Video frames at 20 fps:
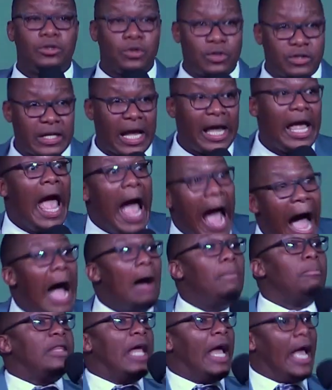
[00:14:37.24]
to say,
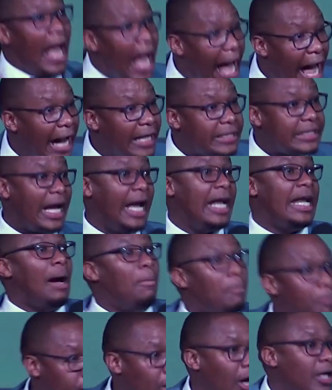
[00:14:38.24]
I'm the head and
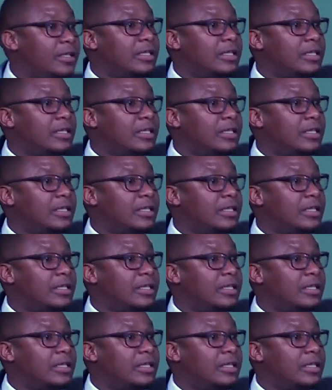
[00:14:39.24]
I'm not